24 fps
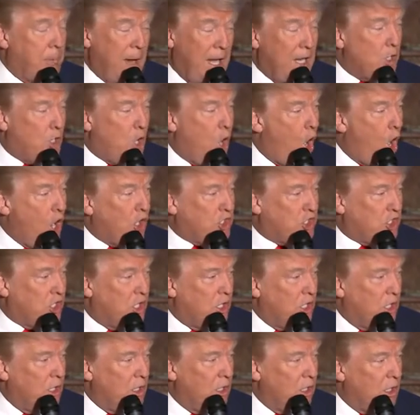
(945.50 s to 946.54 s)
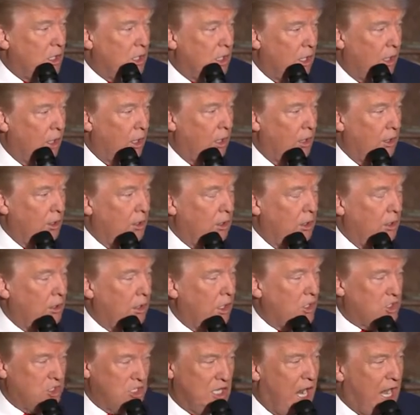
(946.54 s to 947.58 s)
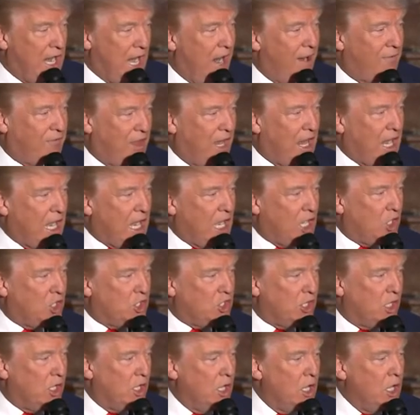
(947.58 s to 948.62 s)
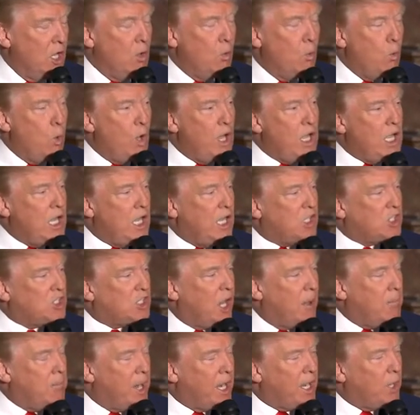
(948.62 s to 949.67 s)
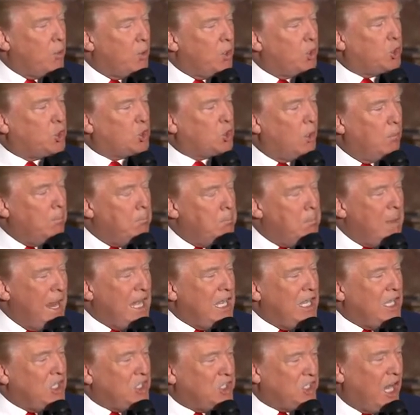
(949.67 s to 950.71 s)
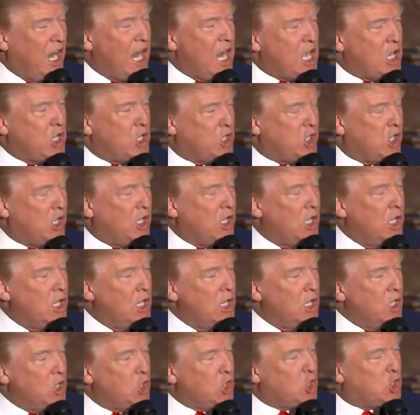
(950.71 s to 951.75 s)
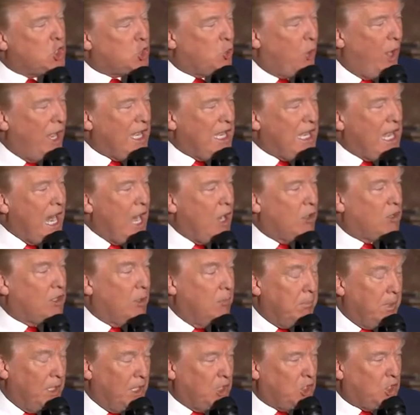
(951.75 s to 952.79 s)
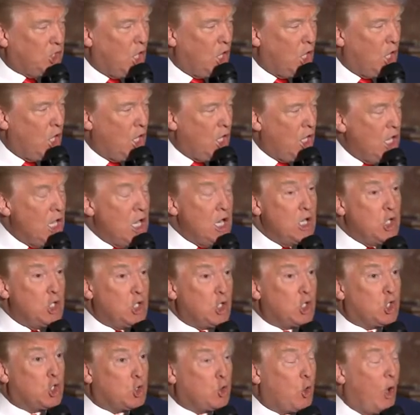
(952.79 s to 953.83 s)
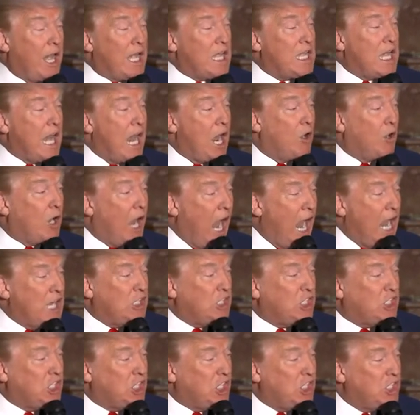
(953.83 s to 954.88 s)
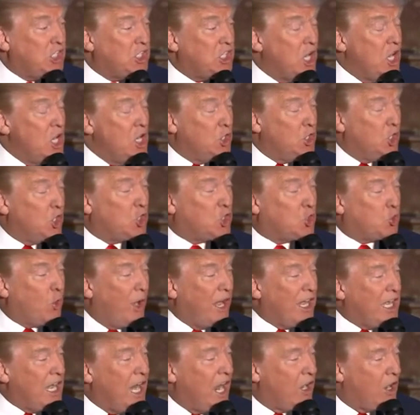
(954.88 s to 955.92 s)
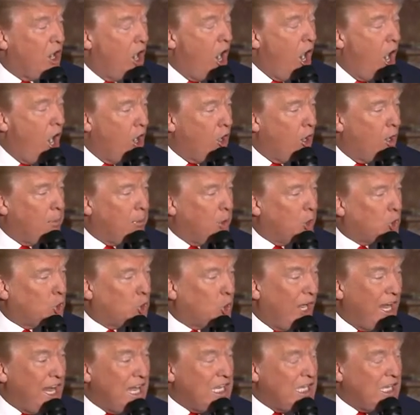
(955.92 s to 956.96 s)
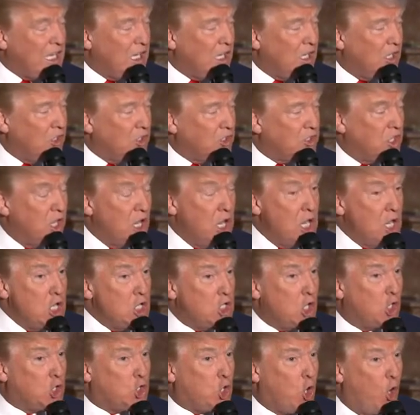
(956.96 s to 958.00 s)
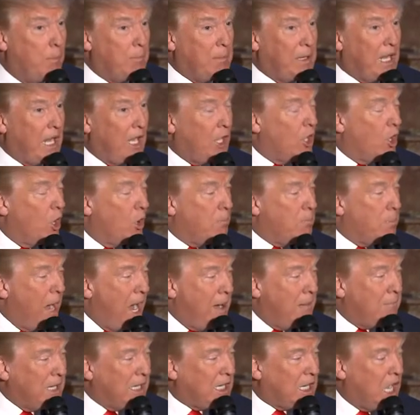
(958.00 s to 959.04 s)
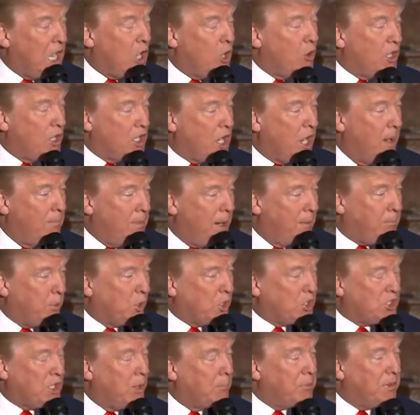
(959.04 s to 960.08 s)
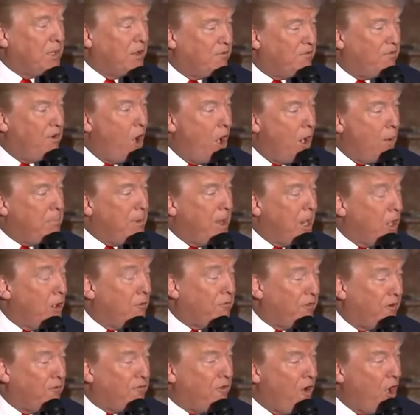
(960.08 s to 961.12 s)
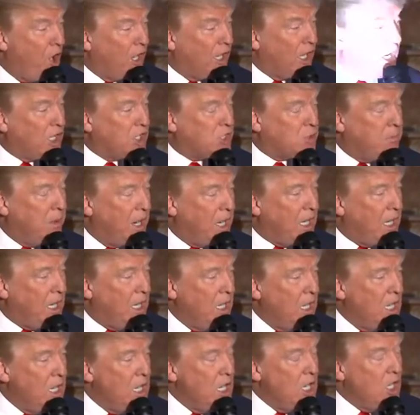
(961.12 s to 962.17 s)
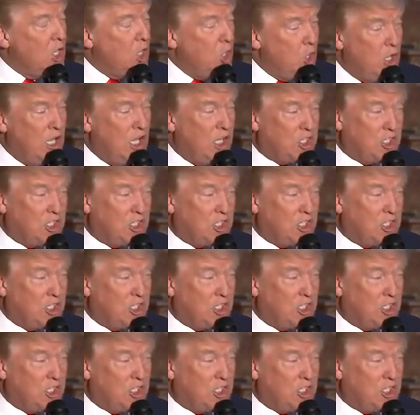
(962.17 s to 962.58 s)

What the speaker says: Ben Carson does not have that energy. We need somebody with tremendous energy to straighten out the military, to straighten out ISIS, to straighten out our horrible trade deals, to terminate Obamacare and come up with something far better for far less money. You